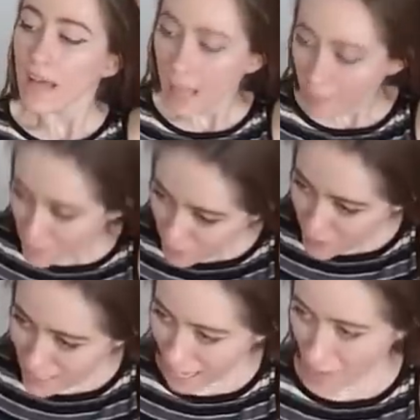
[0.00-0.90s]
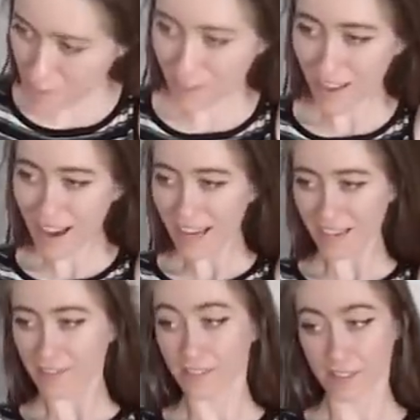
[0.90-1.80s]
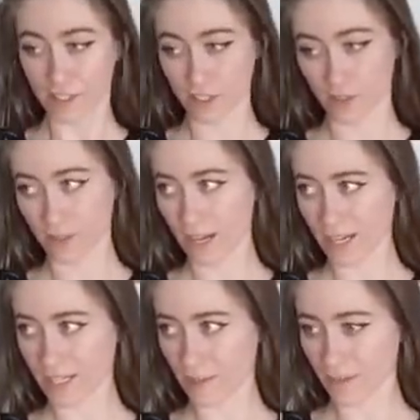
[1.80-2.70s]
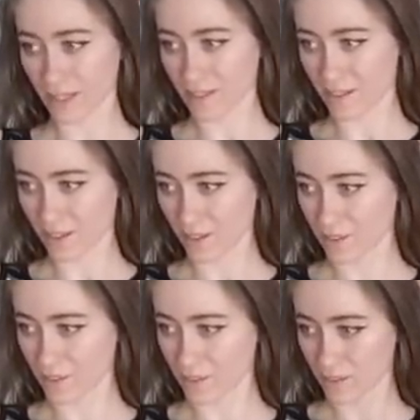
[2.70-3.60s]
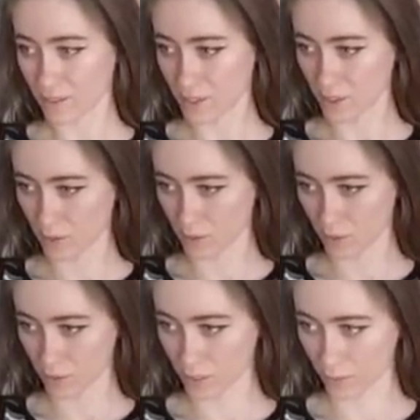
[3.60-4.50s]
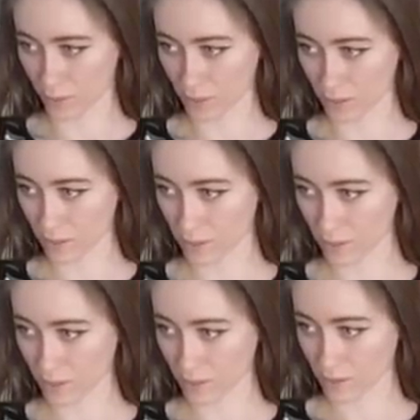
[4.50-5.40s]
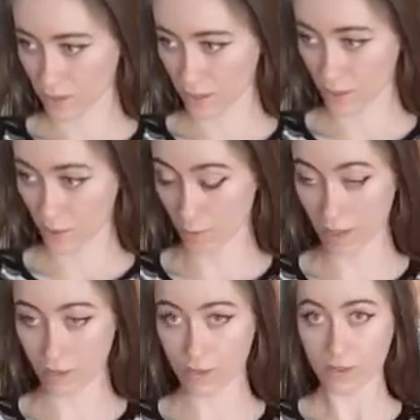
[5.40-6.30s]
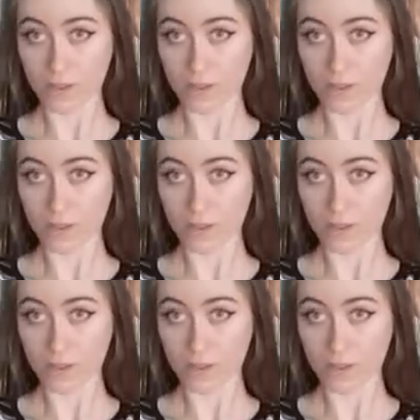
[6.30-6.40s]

Happy feet, happy life. That's true. I, I mean, I don't know. Did you, do you see one? A unibrow?